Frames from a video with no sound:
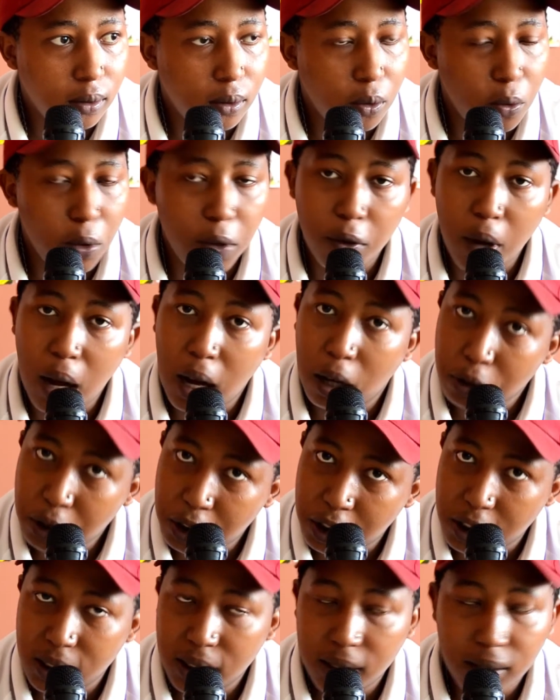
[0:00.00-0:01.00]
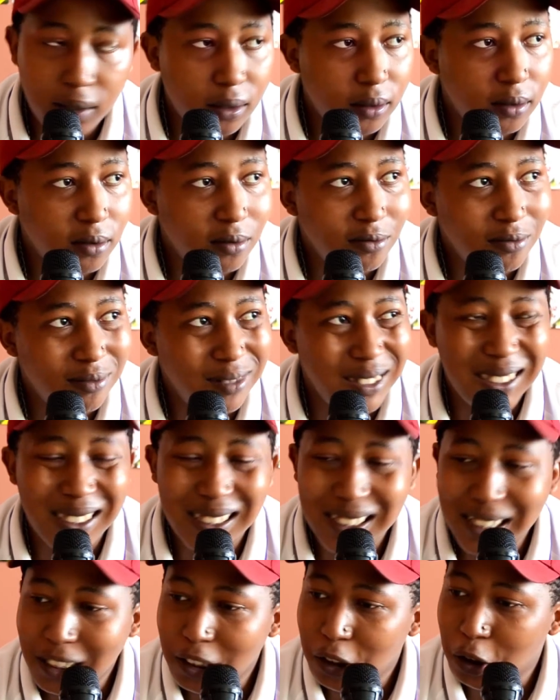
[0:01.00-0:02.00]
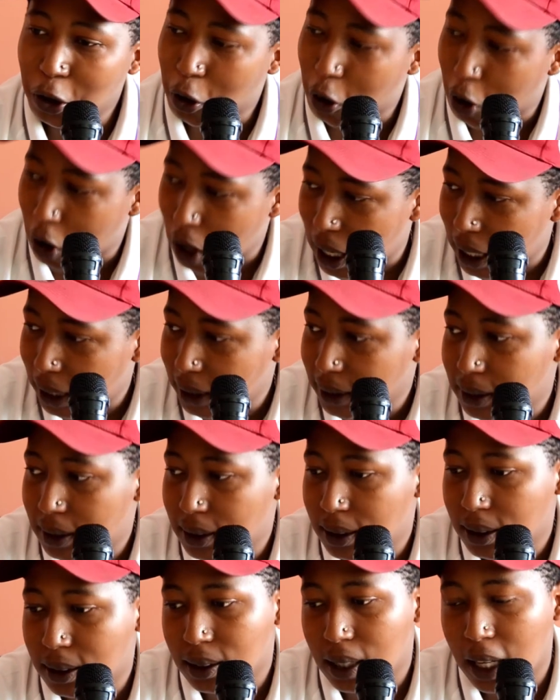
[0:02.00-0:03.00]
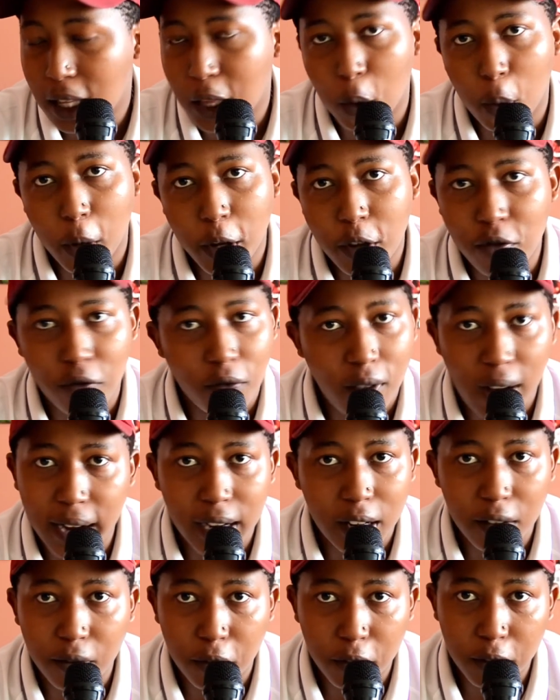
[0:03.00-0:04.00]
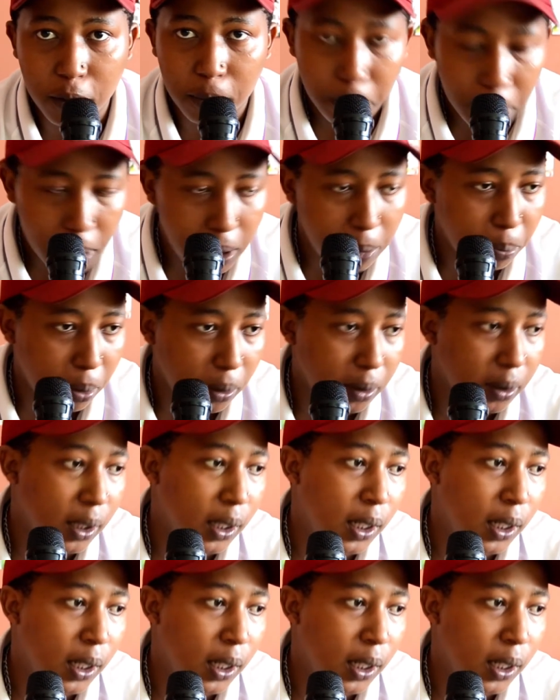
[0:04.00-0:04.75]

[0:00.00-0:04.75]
we're out here, we hear your cries and the way you're fighting for the people.